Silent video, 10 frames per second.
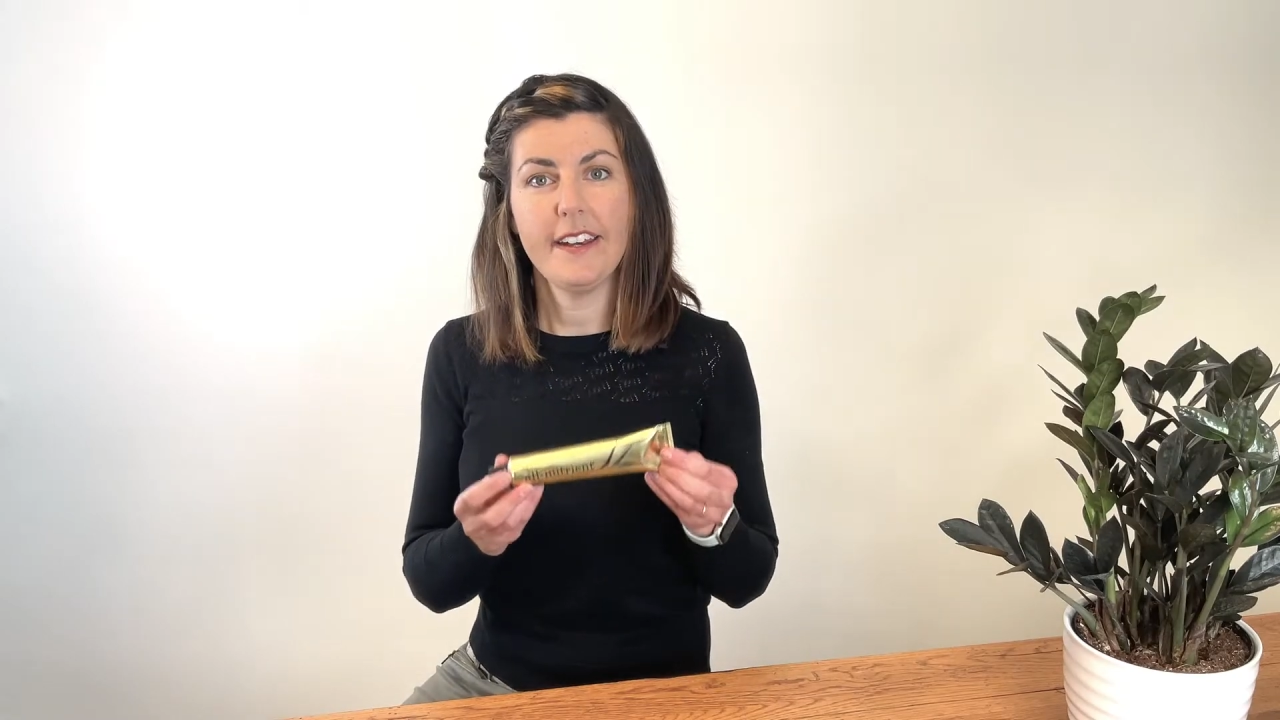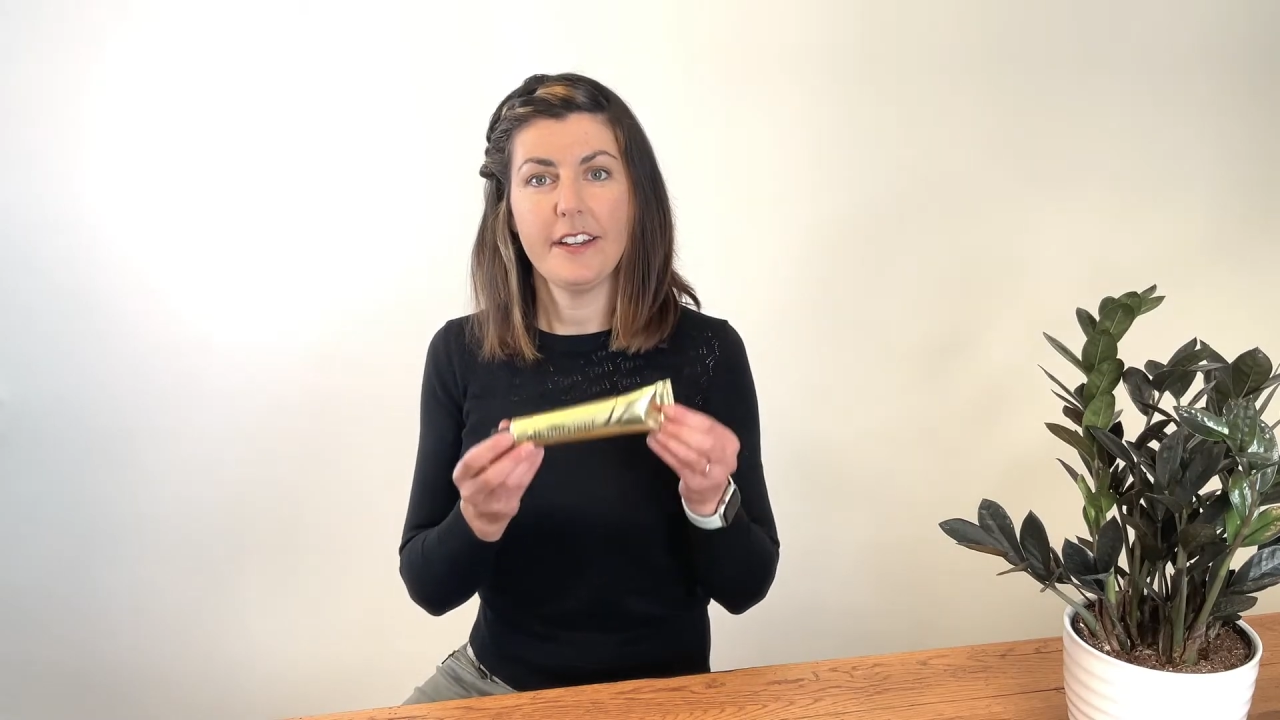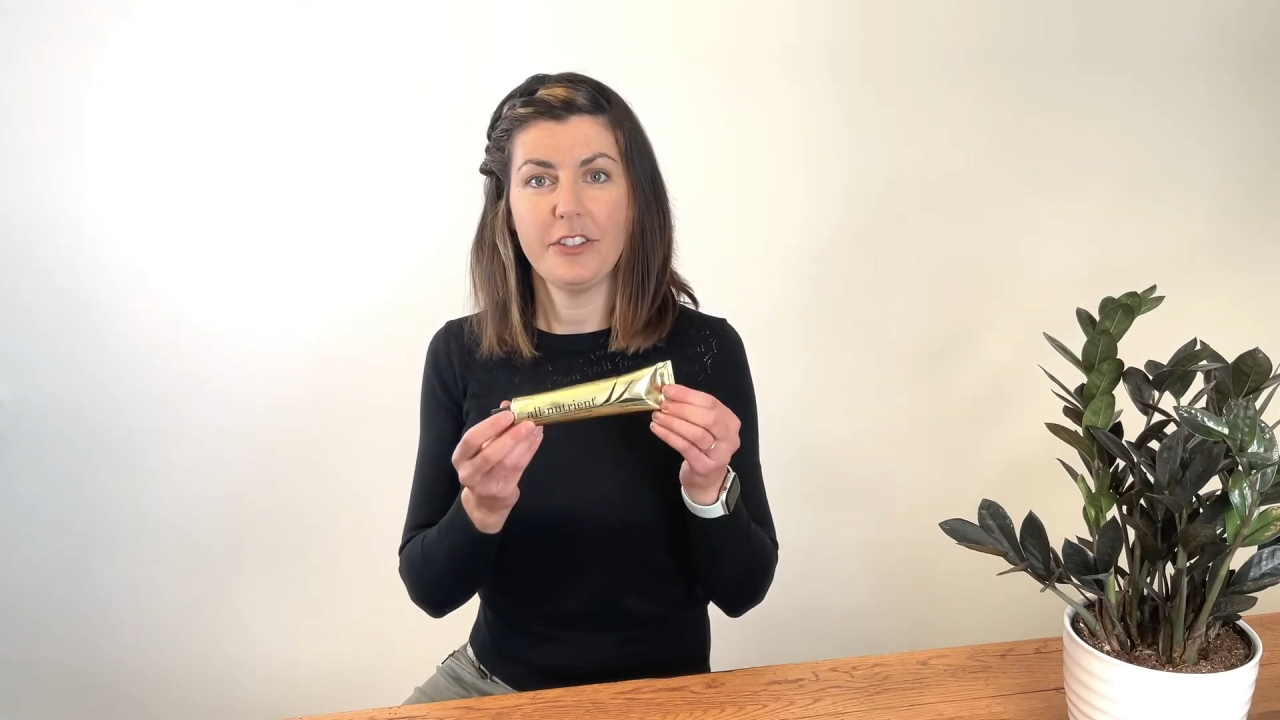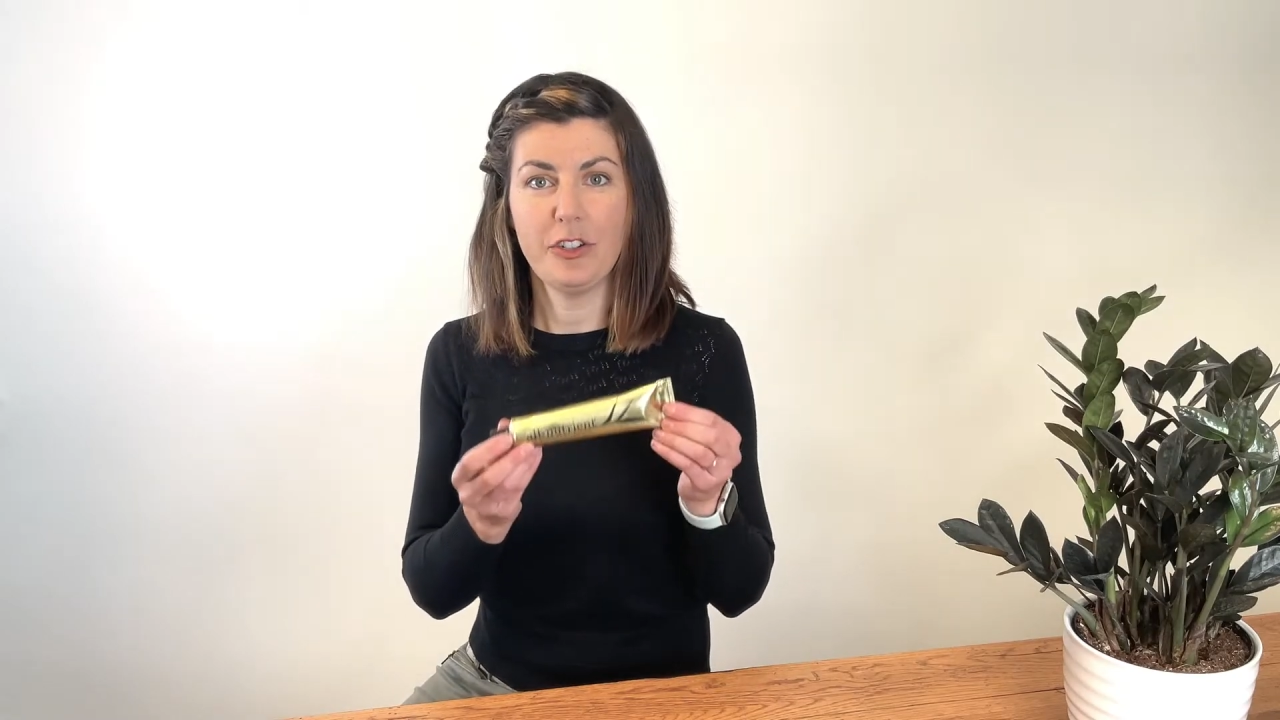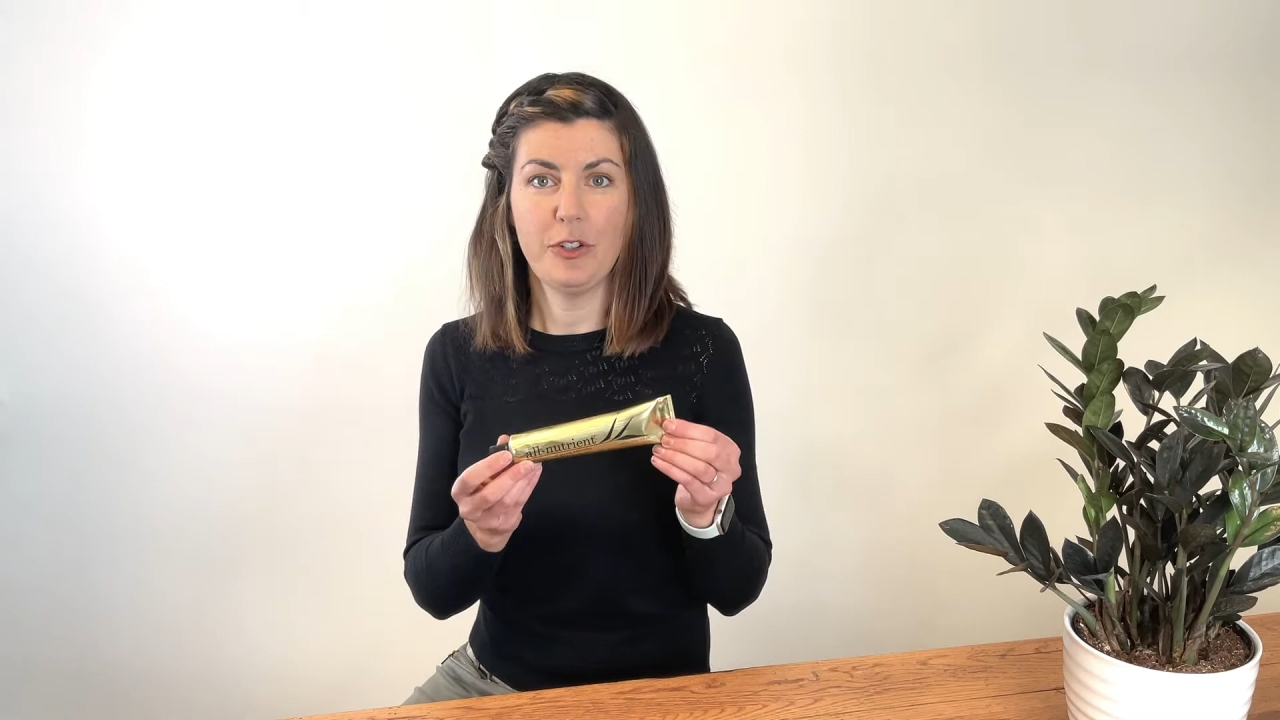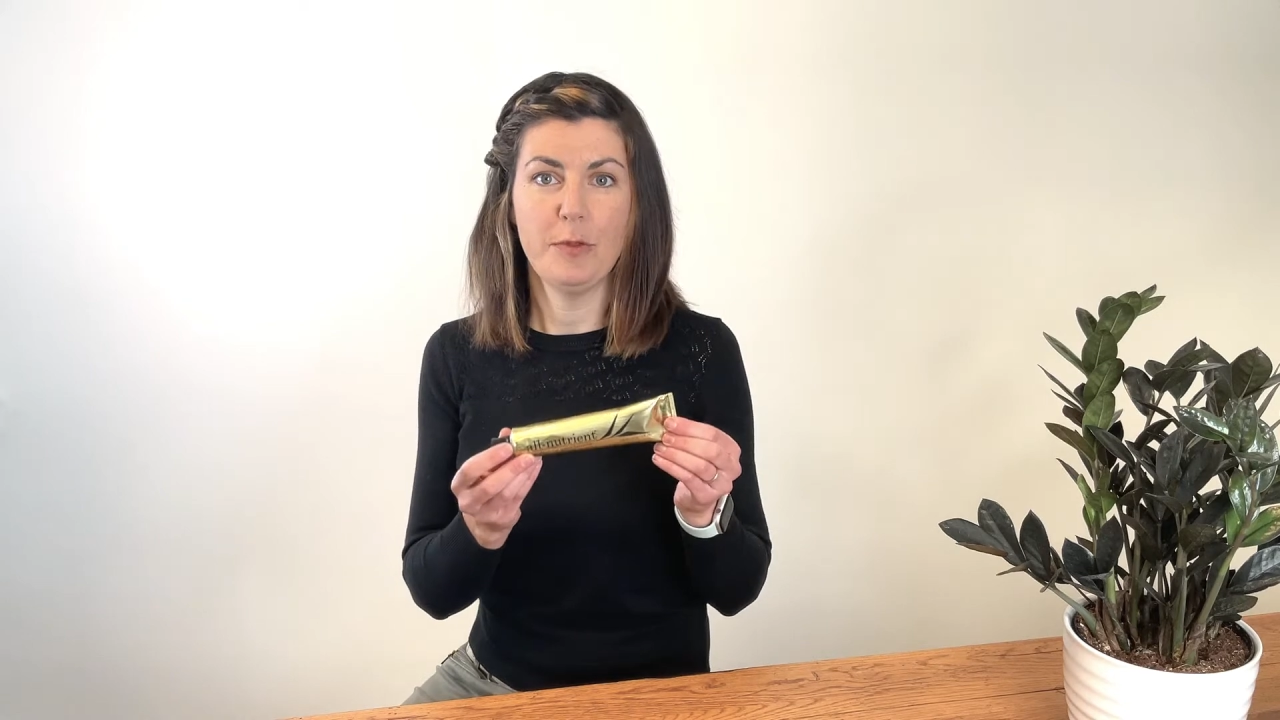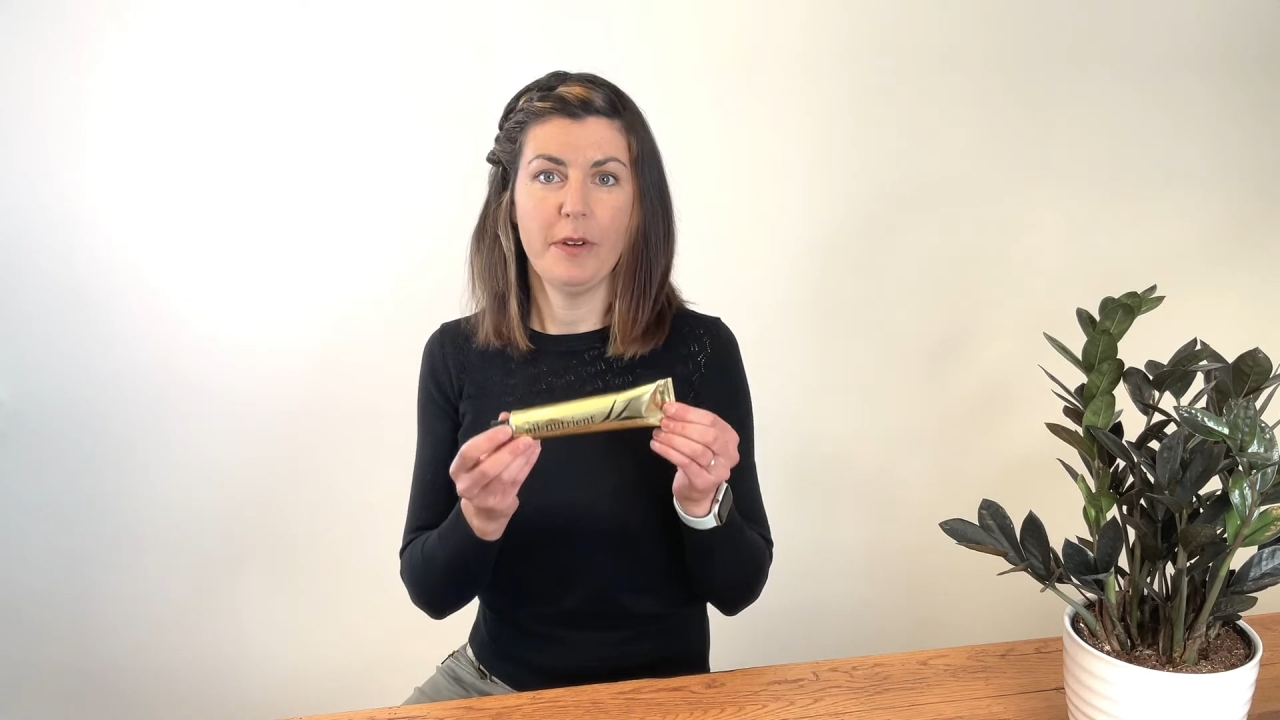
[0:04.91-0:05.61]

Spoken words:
a tube